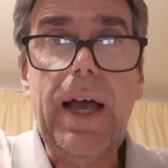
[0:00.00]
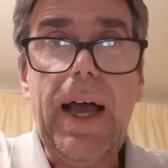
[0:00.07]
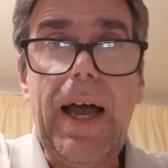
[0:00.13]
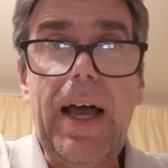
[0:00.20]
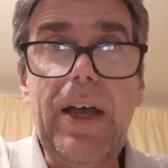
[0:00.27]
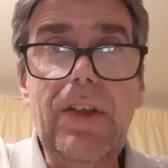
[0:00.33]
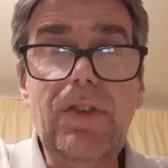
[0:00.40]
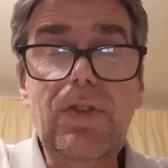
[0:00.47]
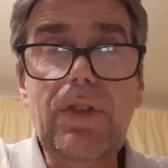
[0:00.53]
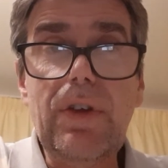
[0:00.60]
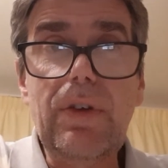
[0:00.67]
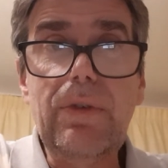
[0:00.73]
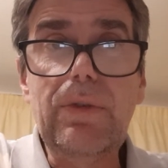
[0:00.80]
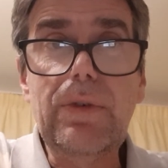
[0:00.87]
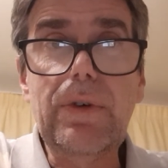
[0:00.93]
as
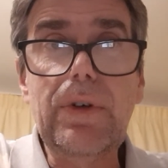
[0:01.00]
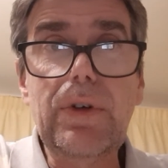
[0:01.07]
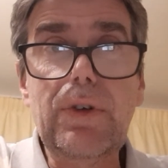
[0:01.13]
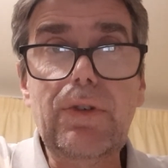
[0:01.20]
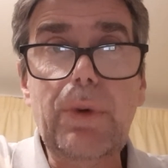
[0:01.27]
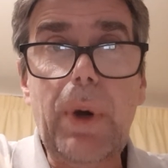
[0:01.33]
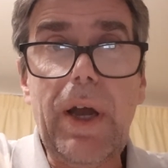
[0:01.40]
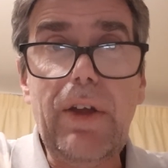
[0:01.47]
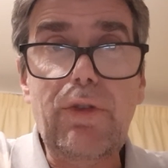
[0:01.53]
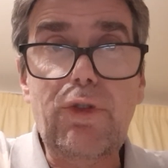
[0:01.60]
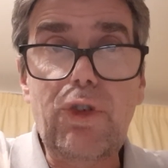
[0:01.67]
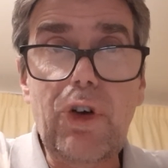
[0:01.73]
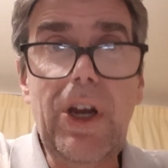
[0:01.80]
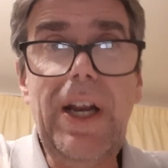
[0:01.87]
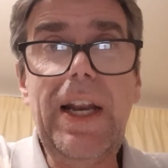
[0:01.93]
quite
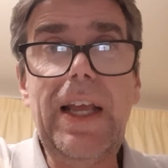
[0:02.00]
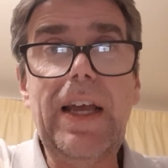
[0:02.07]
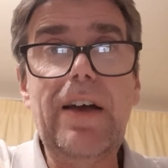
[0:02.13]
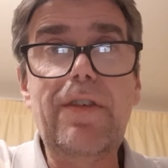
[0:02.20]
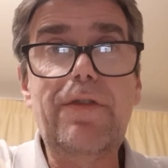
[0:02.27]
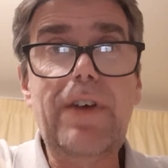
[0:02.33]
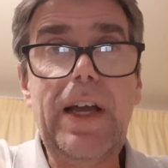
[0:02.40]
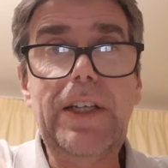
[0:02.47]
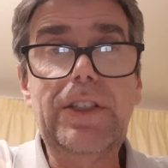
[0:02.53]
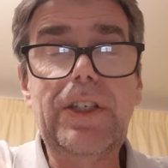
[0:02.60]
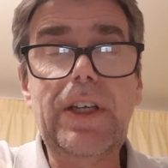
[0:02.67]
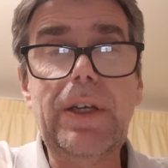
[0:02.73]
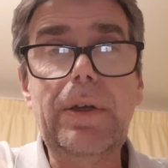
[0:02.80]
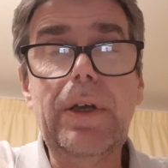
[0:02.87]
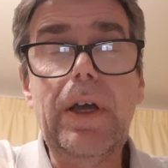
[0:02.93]
freely
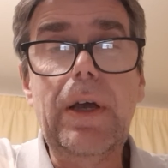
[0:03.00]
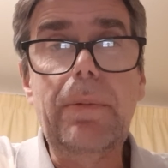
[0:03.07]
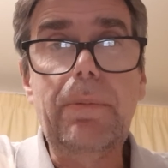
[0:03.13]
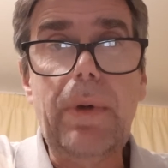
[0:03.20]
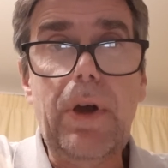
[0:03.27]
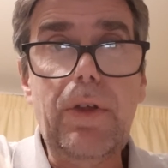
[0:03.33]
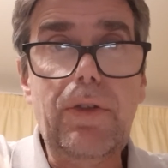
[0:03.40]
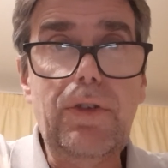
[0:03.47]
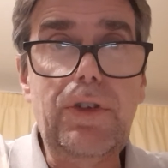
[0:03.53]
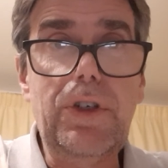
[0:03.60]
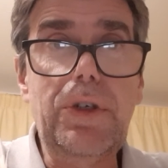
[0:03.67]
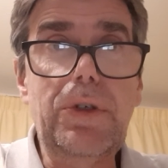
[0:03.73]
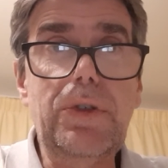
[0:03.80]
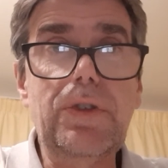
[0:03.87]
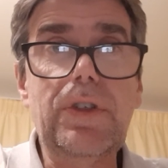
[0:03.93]
affecting both
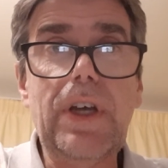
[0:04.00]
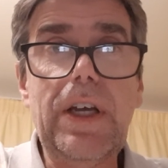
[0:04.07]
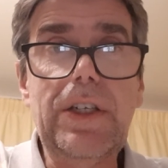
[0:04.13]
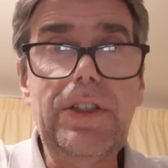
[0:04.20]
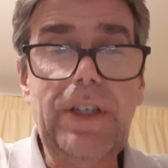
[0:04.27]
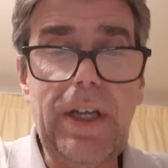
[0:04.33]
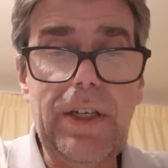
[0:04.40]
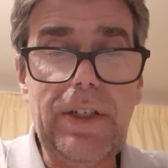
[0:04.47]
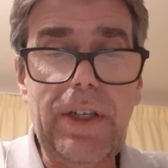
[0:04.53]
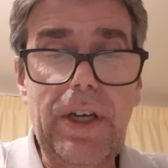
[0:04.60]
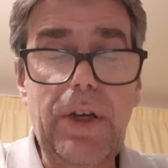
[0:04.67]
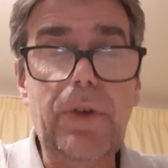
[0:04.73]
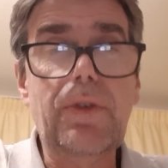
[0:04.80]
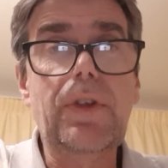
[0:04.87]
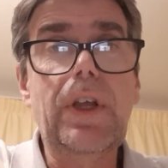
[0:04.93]
Jews and
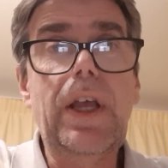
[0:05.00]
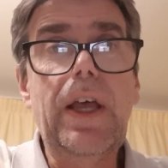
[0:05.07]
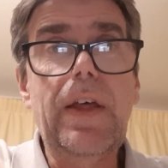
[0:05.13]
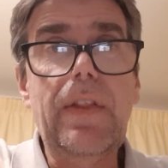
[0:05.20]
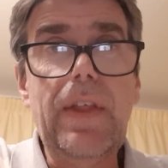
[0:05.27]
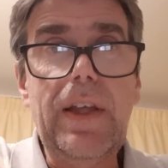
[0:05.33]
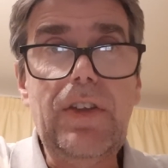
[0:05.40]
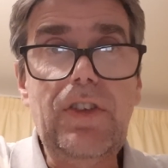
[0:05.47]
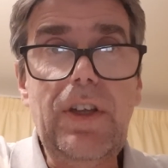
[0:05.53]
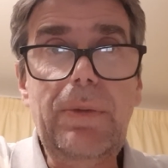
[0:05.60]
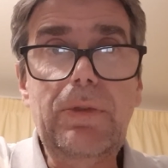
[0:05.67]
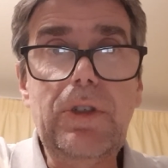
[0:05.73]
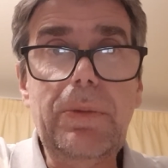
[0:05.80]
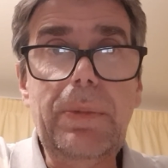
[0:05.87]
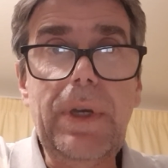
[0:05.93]
Gentiles. They seem
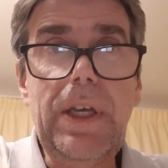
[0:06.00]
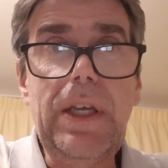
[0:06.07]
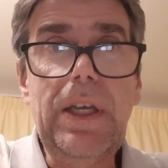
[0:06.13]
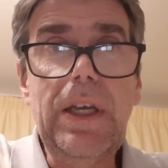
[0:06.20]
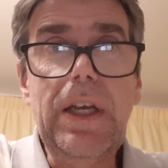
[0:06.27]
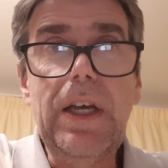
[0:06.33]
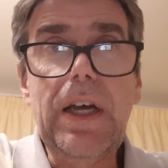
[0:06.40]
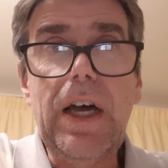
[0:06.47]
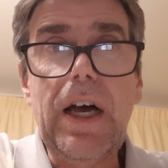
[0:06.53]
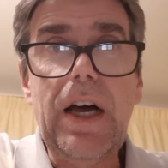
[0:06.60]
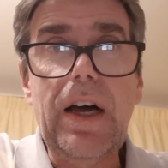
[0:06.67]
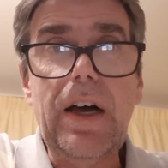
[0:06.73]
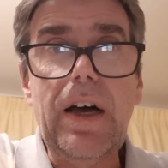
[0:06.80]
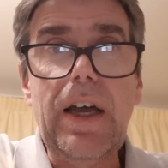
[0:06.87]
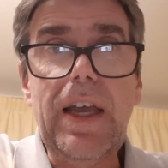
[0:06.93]
to be
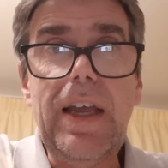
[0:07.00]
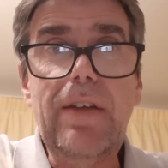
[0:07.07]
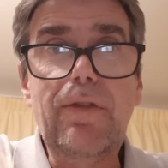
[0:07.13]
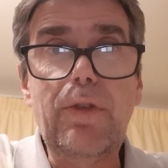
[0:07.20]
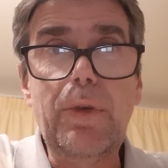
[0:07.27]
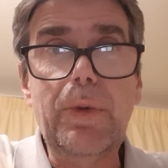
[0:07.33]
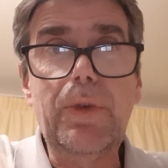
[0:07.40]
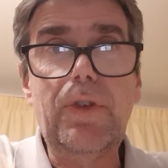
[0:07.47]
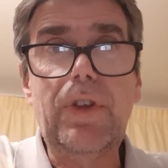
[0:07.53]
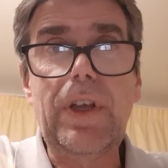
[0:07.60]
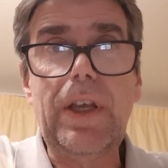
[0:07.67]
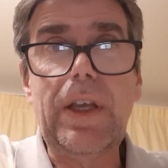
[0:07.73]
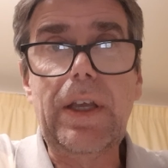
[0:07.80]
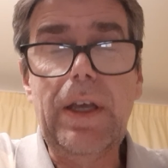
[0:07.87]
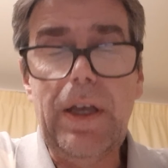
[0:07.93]

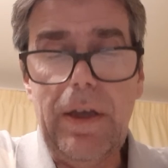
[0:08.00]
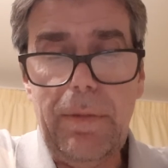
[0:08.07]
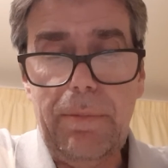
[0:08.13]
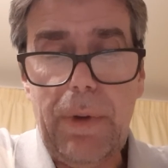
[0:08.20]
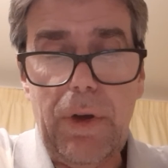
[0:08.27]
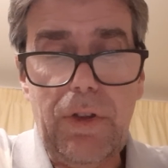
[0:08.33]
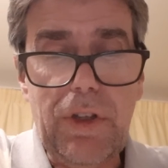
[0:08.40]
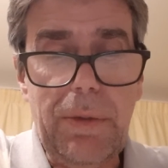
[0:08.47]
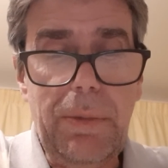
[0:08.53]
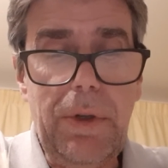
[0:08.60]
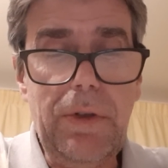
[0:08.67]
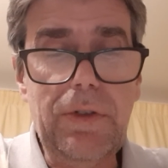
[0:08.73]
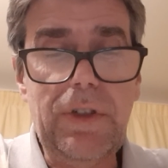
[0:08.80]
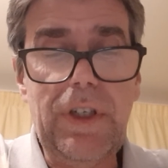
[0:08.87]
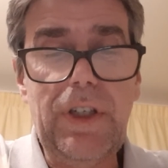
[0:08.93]
influencing both
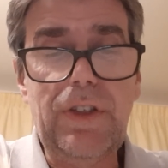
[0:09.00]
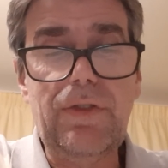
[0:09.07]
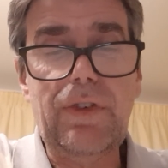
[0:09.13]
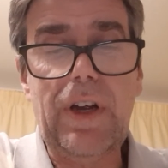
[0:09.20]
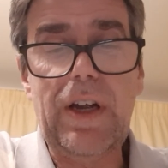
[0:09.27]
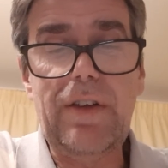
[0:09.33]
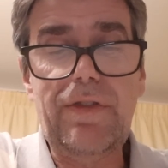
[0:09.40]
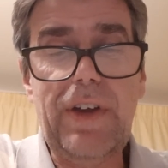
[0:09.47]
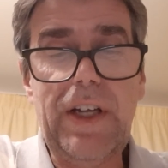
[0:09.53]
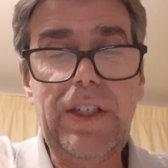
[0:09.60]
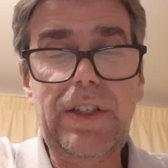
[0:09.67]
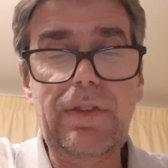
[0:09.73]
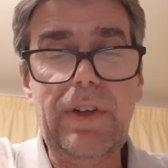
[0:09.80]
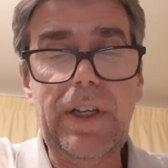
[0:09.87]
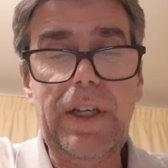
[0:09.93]
communities very
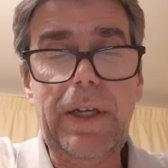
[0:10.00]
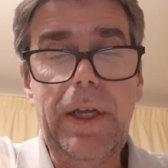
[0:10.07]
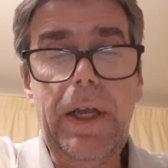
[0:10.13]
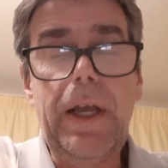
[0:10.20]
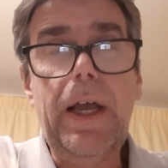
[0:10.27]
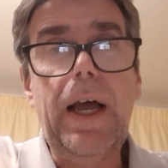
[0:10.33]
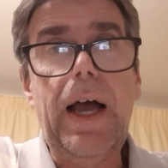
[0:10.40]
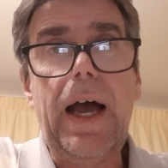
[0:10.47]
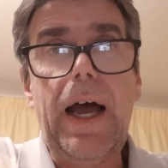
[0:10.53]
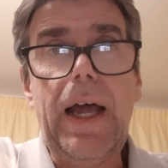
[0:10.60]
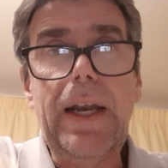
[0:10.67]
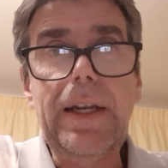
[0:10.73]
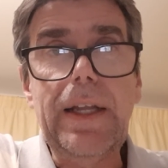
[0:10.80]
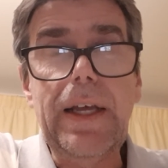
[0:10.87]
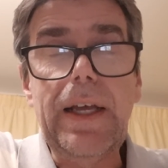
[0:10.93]
effectively.
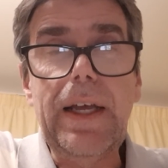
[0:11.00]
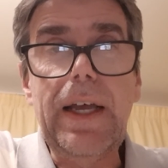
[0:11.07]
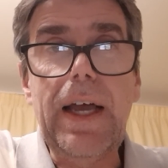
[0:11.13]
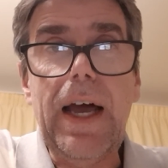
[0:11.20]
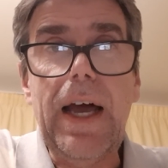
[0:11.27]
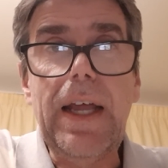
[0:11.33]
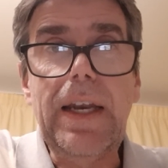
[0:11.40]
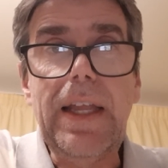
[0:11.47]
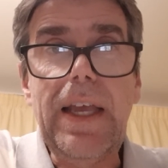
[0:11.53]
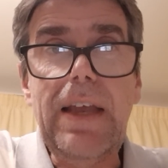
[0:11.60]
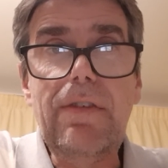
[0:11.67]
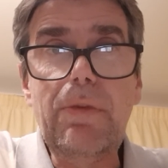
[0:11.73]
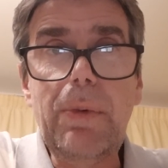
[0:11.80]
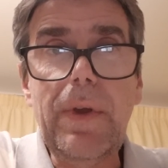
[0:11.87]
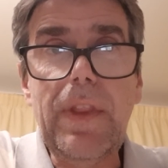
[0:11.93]
And
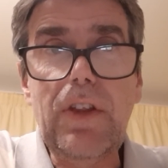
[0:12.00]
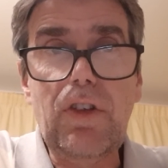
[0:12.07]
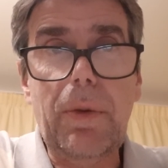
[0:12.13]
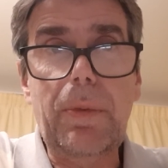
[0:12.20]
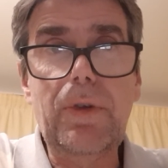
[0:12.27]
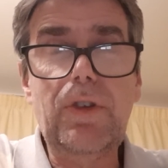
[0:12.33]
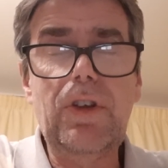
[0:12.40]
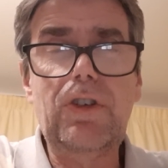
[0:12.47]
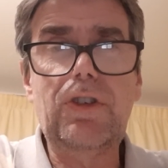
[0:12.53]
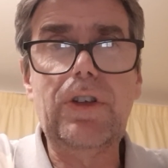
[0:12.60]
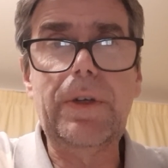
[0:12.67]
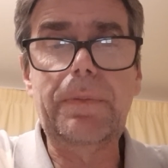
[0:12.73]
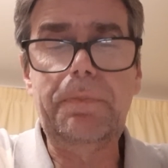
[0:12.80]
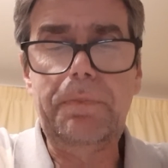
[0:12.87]
even when there's opposition,